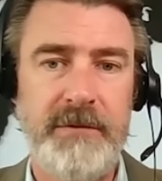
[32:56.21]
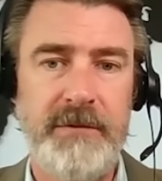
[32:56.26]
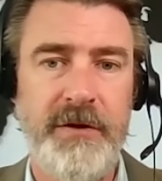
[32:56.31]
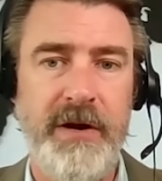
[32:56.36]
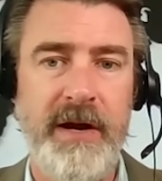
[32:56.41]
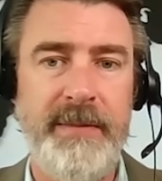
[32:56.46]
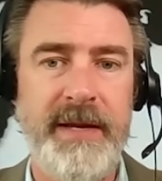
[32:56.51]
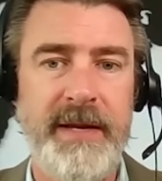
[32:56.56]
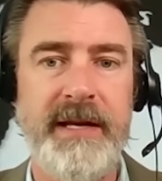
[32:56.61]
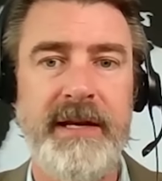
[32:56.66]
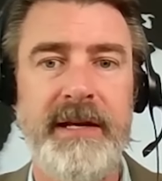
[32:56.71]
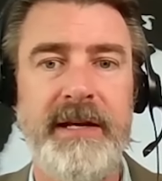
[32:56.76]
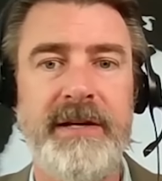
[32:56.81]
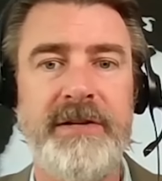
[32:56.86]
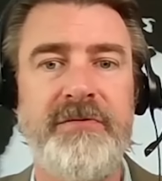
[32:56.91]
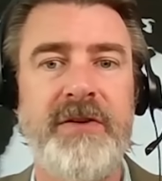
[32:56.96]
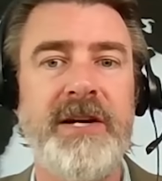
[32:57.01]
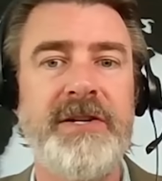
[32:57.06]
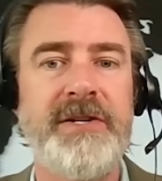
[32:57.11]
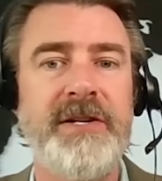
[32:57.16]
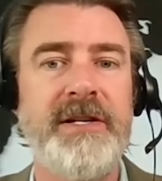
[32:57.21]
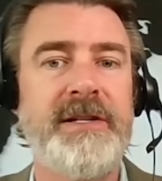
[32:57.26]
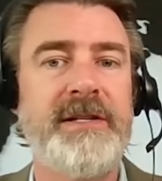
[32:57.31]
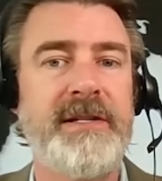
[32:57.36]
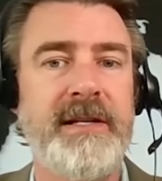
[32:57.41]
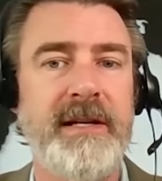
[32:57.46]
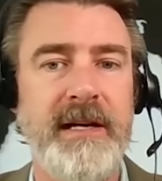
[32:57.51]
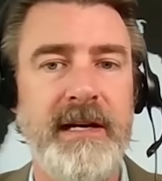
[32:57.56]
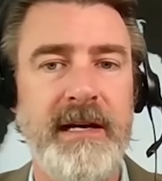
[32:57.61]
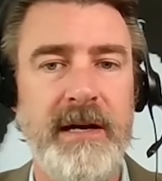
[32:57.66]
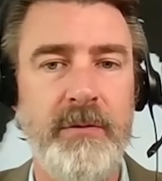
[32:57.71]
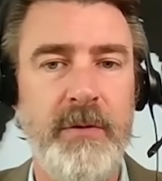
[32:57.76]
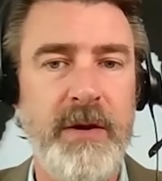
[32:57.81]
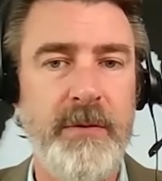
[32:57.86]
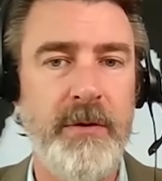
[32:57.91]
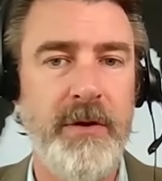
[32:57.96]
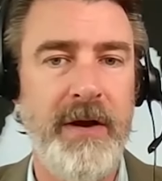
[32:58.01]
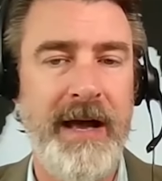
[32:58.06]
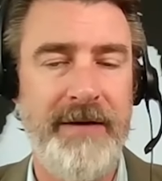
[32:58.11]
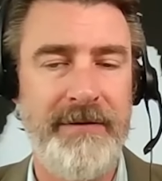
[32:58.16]
Crimea is Russia's. Uh,
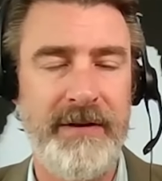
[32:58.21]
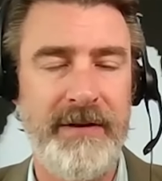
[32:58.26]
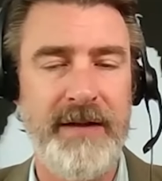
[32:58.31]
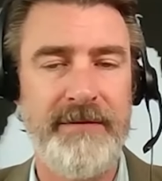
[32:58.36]
we will have